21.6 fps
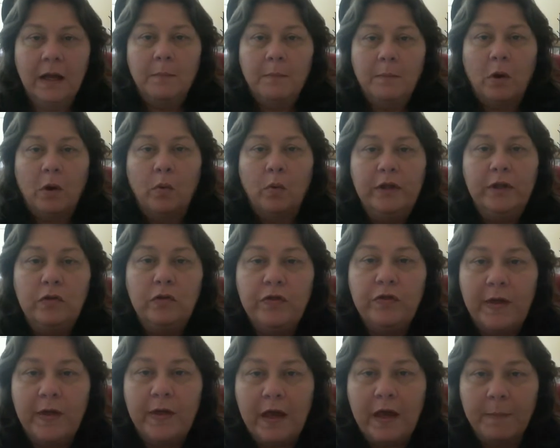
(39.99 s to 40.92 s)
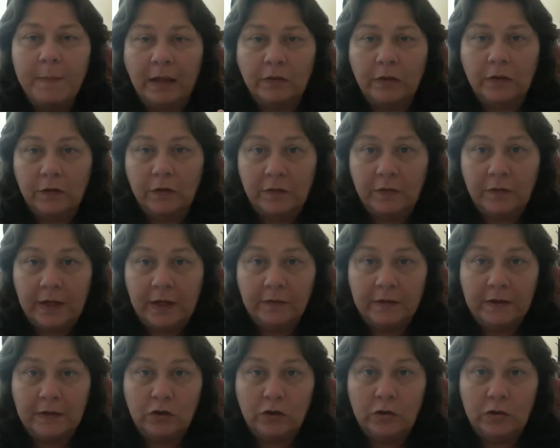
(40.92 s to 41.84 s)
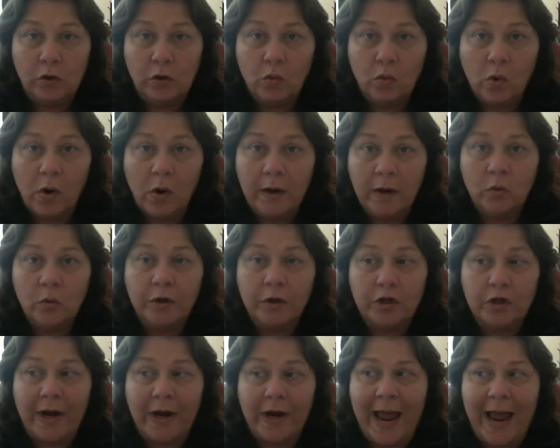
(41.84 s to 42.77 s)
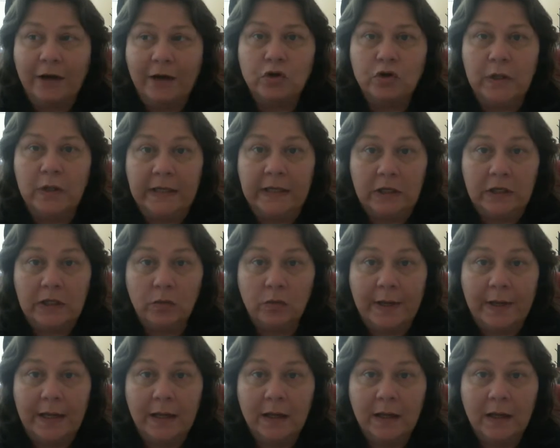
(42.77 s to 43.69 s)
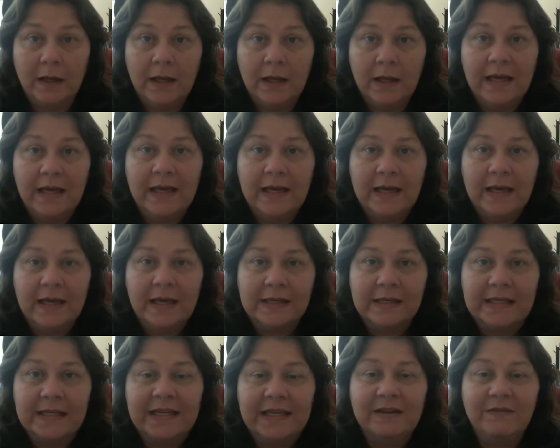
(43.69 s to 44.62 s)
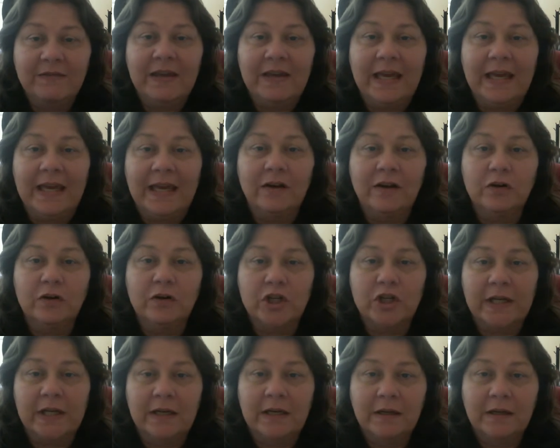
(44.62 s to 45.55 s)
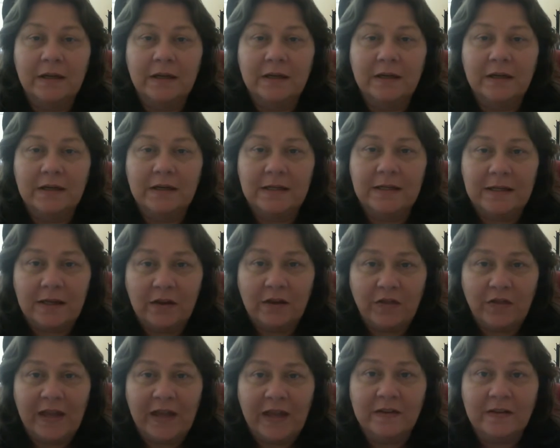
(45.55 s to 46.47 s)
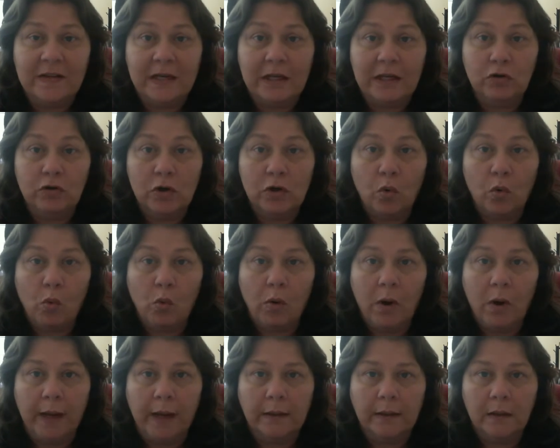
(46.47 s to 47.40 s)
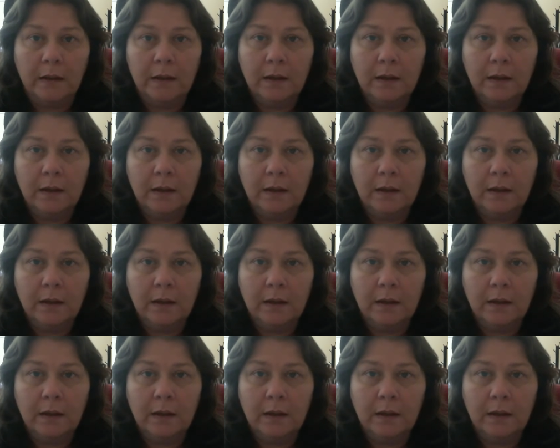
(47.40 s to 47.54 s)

But when you think about those things that you don't want, what you're actually doing is giving energy to things that you don't want.